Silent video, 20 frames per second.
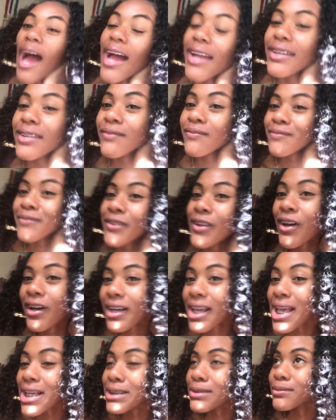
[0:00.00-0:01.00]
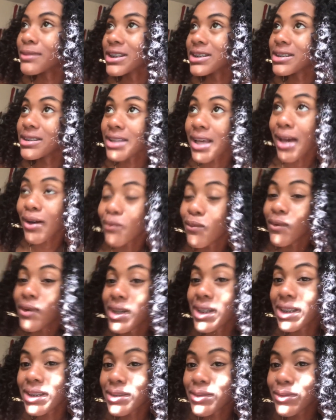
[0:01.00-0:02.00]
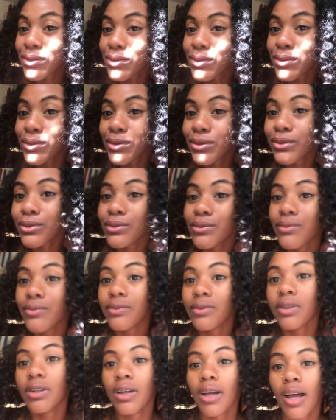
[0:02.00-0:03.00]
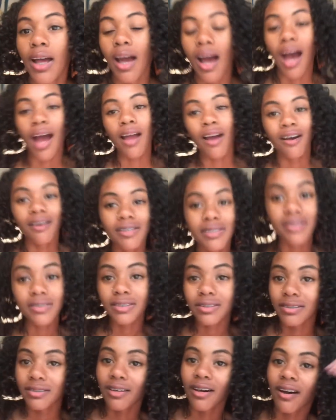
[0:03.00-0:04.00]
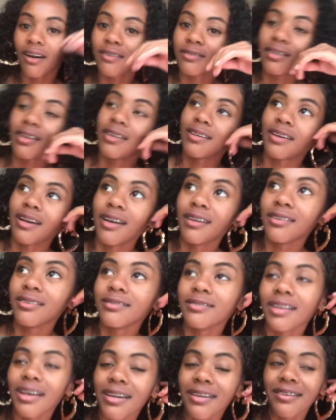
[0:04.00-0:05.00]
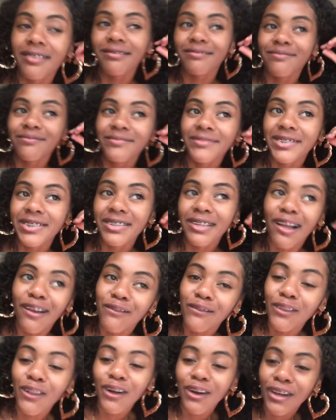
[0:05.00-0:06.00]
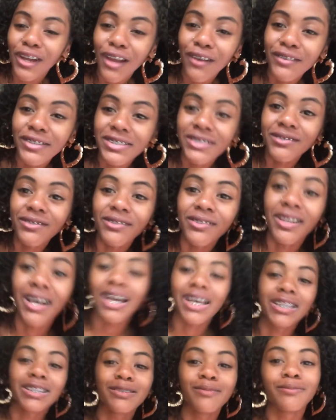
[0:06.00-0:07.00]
I didn't vlog as much as I wanted to. I honestly thought like I could like vlog every single class